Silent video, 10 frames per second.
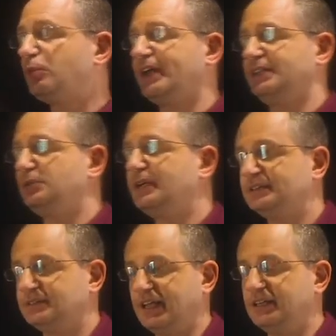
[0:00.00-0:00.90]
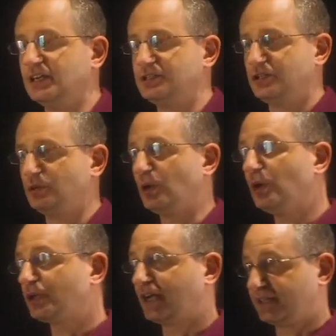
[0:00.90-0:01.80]
way to get a non-zero
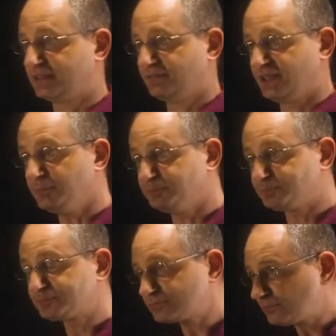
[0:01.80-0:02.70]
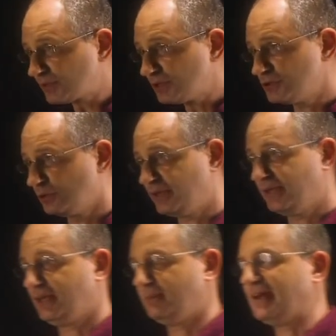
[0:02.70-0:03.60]
Hall conductivity. So
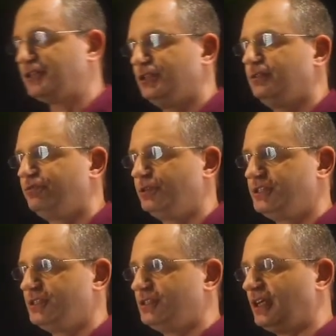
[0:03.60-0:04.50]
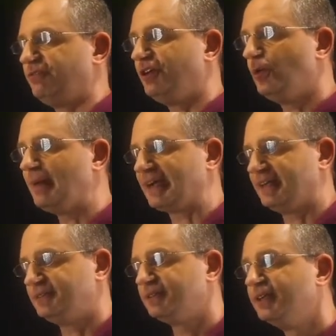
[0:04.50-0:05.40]
imagine, for instance, a
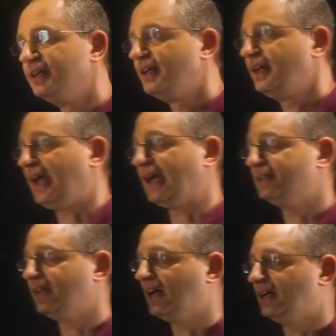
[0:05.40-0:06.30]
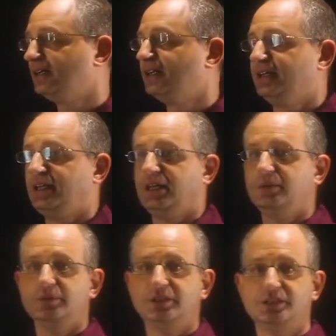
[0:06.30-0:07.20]
ferromagnet, and
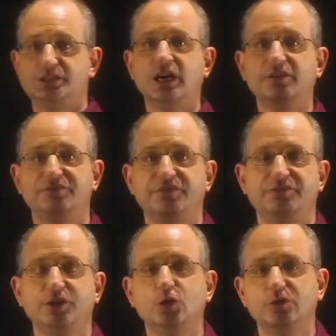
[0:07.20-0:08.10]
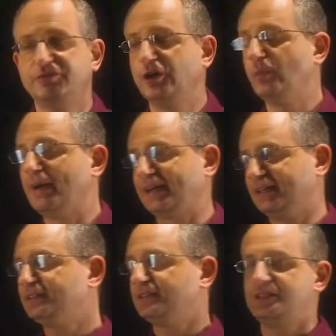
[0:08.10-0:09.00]
this
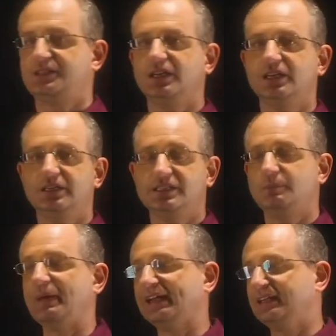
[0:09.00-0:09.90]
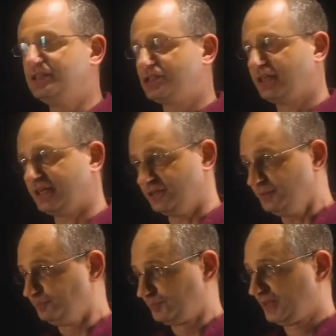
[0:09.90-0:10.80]
ferromagnet is a band
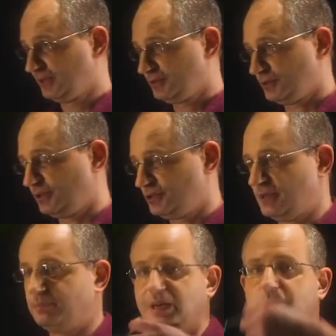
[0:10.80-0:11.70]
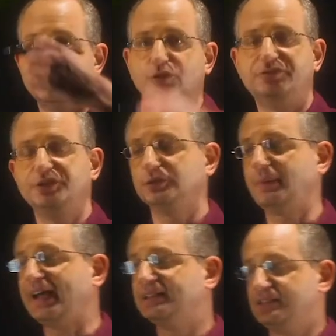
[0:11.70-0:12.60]
insulator. So there's some number of filled
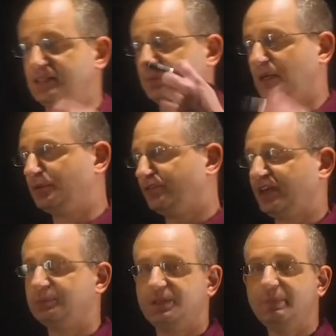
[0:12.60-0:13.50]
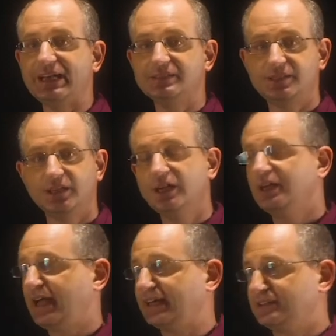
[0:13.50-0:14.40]
bands and some number of empty bands,
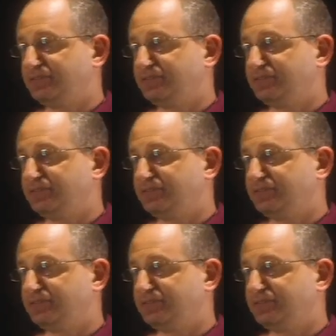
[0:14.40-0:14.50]
and the